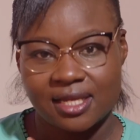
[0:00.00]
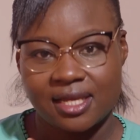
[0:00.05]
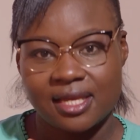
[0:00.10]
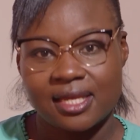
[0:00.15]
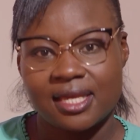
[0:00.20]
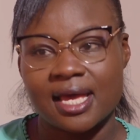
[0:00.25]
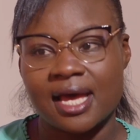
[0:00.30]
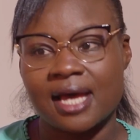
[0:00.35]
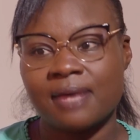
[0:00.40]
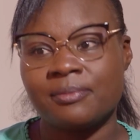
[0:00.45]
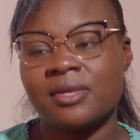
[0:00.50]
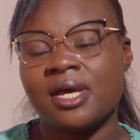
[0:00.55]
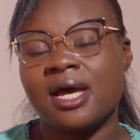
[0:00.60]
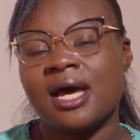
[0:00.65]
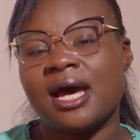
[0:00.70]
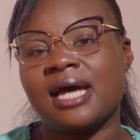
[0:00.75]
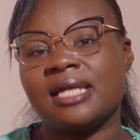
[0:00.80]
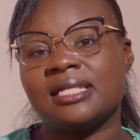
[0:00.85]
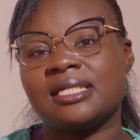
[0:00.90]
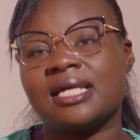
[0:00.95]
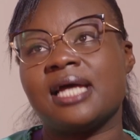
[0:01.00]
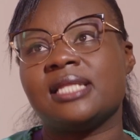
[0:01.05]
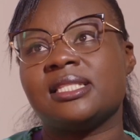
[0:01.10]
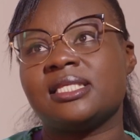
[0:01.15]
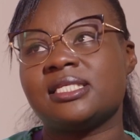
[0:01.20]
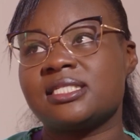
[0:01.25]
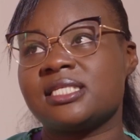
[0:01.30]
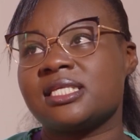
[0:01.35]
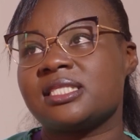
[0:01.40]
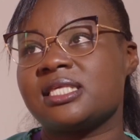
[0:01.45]
Yeah, and
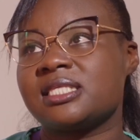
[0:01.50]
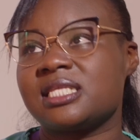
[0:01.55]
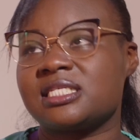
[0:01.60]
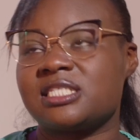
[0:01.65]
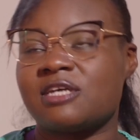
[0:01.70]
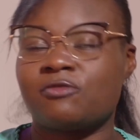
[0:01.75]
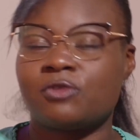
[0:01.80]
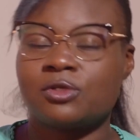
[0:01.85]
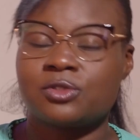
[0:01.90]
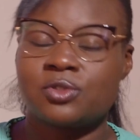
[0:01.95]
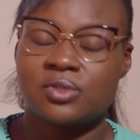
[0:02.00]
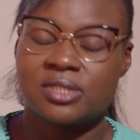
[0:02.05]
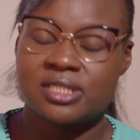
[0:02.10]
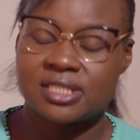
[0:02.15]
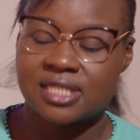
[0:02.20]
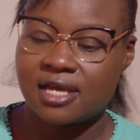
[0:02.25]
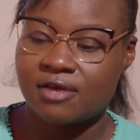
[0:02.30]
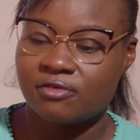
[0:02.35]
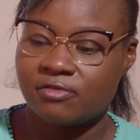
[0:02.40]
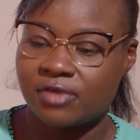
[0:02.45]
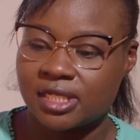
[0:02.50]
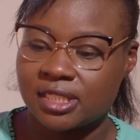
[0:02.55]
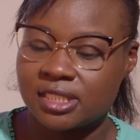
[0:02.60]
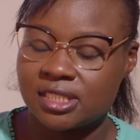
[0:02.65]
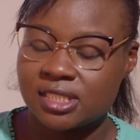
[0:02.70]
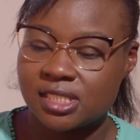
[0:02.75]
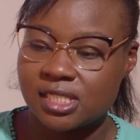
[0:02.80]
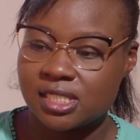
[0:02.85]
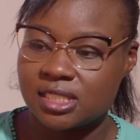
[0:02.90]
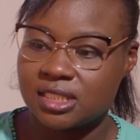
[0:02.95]
this is the thing that I've also discovered,
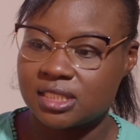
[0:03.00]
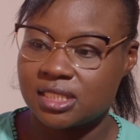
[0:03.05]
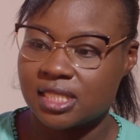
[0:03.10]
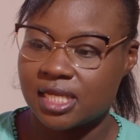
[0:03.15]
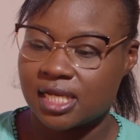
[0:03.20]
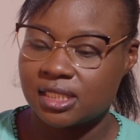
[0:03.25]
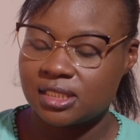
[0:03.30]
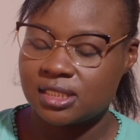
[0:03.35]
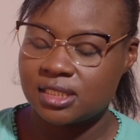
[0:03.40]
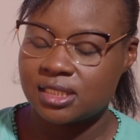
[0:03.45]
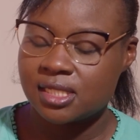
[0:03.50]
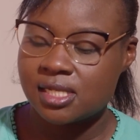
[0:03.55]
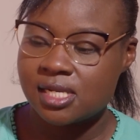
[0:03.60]
is that